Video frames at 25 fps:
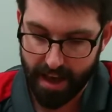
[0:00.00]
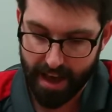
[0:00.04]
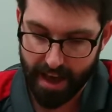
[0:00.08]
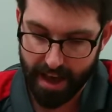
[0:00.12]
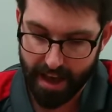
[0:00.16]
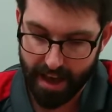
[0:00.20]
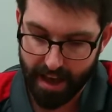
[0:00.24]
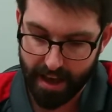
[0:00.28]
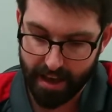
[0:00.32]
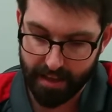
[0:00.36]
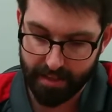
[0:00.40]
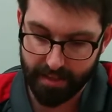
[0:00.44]

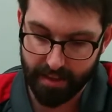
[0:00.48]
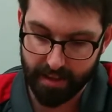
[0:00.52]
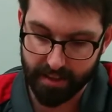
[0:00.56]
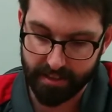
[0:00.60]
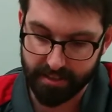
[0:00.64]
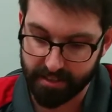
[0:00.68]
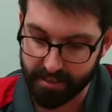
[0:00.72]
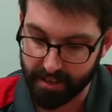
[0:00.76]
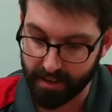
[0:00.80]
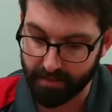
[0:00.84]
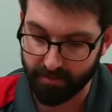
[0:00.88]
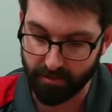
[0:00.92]
and then
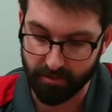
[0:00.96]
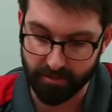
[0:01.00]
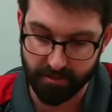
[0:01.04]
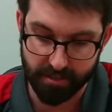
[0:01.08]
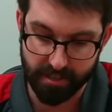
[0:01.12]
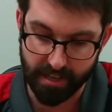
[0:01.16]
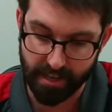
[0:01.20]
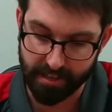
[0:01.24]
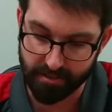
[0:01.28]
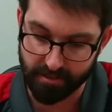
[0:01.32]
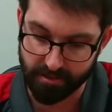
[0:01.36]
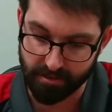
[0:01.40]
several
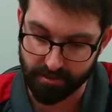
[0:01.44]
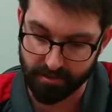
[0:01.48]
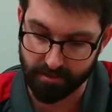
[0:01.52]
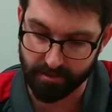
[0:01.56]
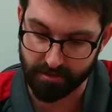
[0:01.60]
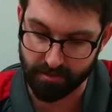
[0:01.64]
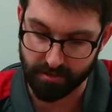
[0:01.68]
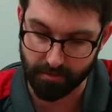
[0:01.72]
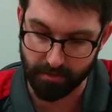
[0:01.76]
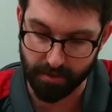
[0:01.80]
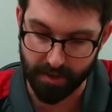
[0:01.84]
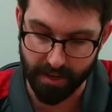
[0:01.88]
sensors.
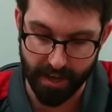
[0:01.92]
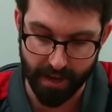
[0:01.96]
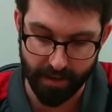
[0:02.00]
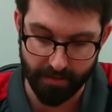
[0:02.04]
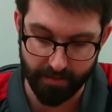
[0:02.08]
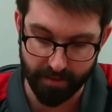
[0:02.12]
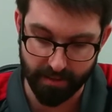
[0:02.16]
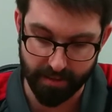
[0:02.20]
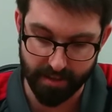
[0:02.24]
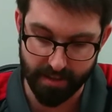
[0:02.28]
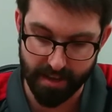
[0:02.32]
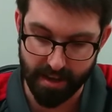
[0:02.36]
So we
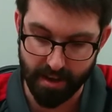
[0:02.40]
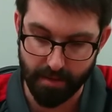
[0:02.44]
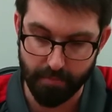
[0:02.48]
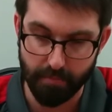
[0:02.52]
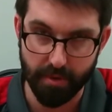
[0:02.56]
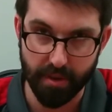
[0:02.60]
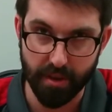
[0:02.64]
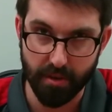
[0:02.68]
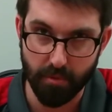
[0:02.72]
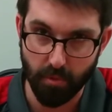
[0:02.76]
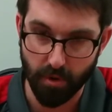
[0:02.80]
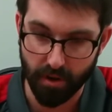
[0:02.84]
have a
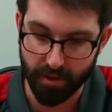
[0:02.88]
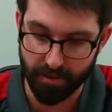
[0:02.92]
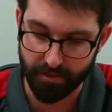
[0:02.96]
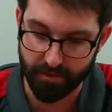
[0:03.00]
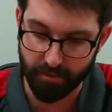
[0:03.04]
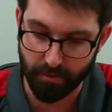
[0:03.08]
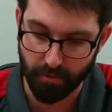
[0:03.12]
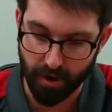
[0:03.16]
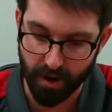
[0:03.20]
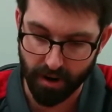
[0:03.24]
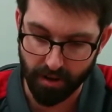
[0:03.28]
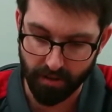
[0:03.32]

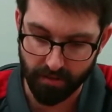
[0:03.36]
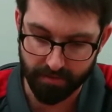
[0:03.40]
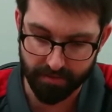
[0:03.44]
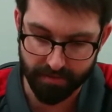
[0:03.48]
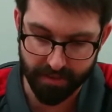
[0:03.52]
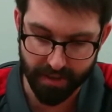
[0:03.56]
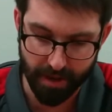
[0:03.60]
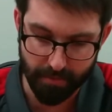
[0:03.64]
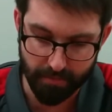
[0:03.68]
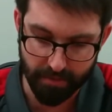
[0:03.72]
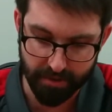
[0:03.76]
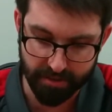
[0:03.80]
TMP112
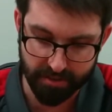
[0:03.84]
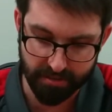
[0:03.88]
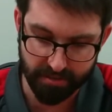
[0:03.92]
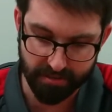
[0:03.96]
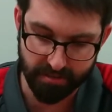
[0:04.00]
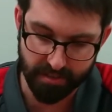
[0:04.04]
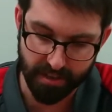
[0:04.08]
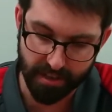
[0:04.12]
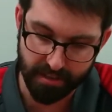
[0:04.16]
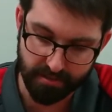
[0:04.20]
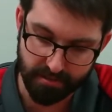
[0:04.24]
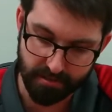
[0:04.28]
temperature
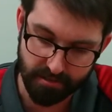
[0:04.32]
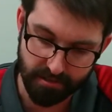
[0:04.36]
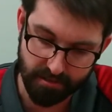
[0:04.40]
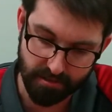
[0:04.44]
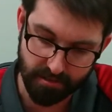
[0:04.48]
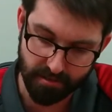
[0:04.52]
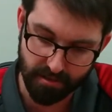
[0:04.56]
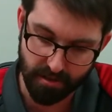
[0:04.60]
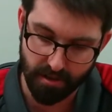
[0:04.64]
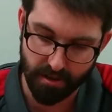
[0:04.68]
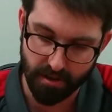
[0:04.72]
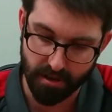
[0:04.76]

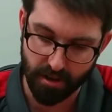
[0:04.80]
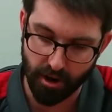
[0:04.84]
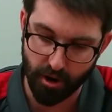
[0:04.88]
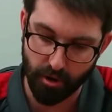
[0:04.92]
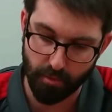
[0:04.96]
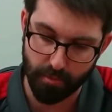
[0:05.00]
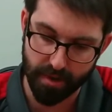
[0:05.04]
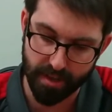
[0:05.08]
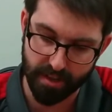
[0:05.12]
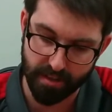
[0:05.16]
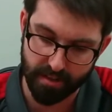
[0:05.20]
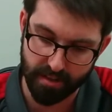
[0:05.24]
sensor,
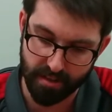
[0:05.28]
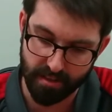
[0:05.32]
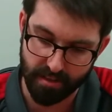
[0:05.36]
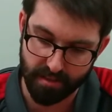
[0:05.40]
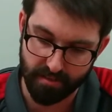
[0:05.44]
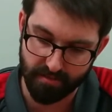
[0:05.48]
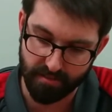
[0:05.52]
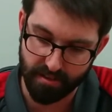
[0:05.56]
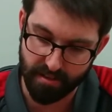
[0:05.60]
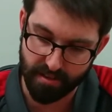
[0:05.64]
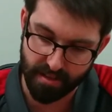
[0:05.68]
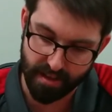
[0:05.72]

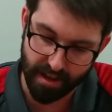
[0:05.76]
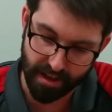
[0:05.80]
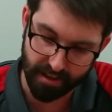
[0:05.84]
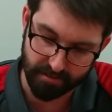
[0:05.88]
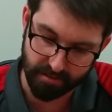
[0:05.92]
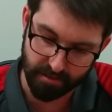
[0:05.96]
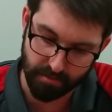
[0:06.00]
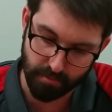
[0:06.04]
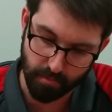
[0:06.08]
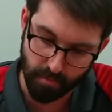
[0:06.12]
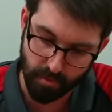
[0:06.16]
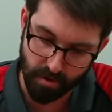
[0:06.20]

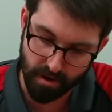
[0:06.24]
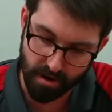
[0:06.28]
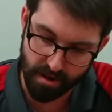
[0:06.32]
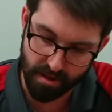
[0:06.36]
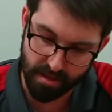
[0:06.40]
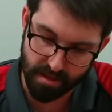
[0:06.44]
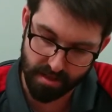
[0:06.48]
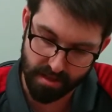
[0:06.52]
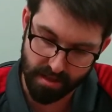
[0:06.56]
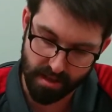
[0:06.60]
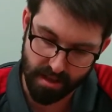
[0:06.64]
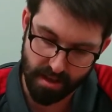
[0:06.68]

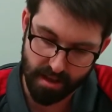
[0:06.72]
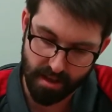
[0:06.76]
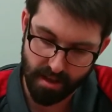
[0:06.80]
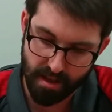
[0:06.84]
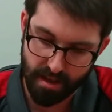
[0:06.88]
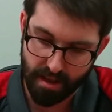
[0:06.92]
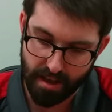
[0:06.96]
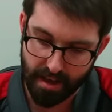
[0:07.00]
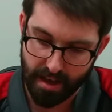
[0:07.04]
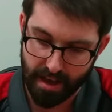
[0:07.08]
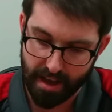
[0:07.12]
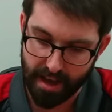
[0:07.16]
OPT3001,
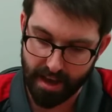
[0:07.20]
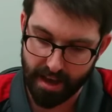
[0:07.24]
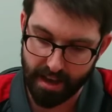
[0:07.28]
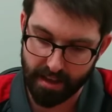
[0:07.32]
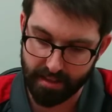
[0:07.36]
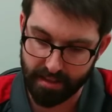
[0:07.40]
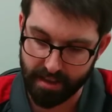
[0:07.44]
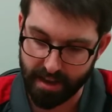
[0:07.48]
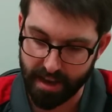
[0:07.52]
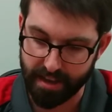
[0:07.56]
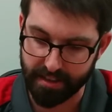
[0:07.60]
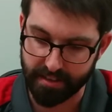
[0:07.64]

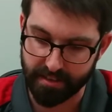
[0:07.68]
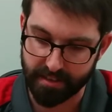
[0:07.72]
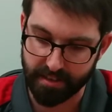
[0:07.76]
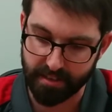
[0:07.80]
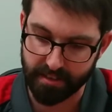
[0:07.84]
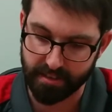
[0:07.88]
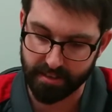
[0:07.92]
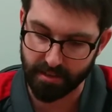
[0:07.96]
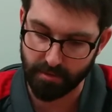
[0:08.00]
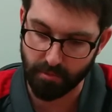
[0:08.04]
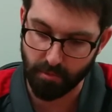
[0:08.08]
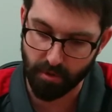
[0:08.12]
and the
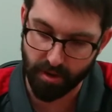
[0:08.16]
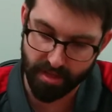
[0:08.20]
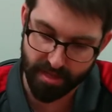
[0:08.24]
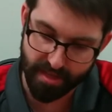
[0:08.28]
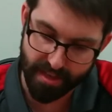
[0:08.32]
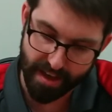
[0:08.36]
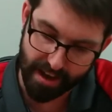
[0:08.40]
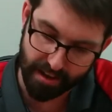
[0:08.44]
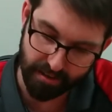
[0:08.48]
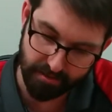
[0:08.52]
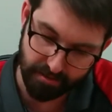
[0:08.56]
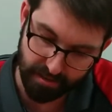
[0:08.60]

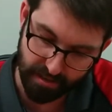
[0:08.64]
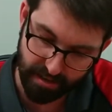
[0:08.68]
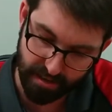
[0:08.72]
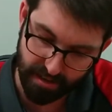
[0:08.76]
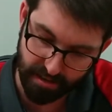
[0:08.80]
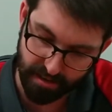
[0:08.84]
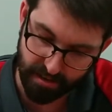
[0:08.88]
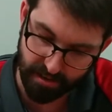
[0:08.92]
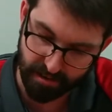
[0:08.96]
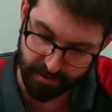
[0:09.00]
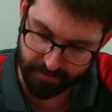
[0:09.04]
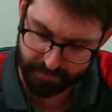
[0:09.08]
HDC1000
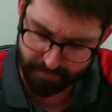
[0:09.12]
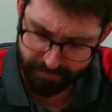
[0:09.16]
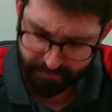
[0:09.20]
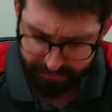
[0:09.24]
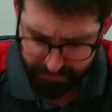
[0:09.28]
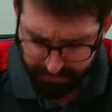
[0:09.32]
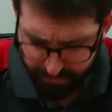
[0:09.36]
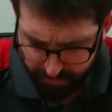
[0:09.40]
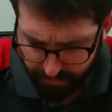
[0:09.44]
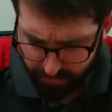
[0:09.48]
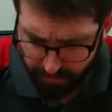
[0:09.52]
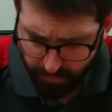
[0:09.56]
here.
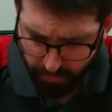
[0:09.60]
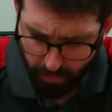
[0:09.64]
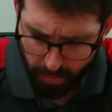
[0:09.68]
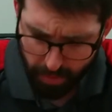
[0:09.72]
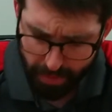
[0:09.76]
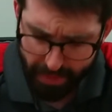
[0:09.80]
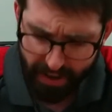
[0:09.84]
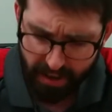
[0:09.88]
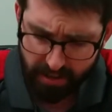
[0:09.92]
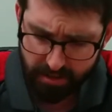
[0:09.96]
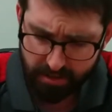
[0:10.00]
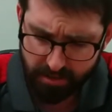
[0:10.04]

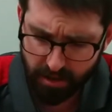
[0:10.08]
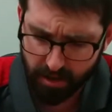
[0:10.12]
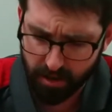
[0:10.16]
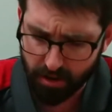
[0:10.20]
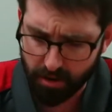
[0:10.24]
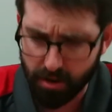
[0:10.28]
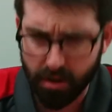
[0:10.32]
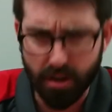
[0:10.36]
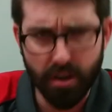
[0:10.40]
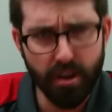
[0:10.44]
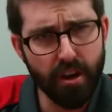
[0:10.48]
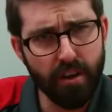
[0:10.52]

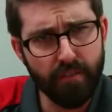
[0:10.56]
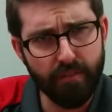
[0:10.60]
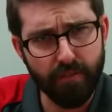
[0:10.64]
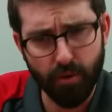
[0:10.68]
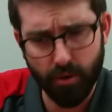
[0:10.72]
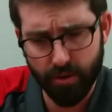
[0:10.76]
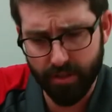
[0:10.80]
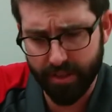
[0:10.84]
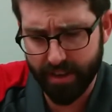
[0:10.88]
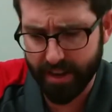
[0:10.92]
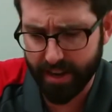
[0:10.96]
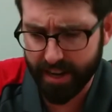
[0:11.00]
So
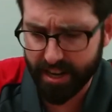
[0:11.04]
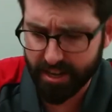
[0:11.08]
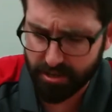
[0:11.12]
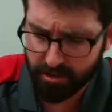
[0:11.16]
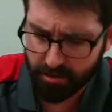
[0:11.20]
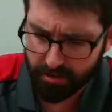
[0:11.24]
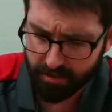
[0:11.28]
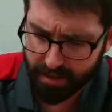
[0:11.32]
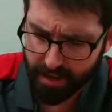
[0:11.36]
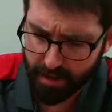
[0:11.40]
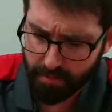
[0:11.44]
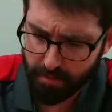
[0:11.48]
for the
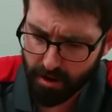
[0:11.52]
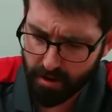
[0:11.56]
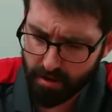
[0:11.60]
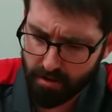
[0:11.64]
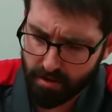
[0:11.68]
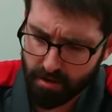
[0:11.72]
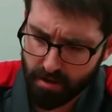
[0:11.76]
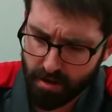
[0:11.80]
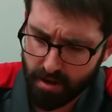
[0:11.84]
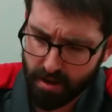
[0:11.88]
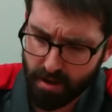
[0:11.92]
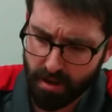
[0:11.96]
initial
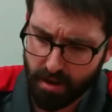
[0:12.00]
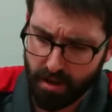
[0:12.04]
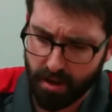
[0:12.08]
demo,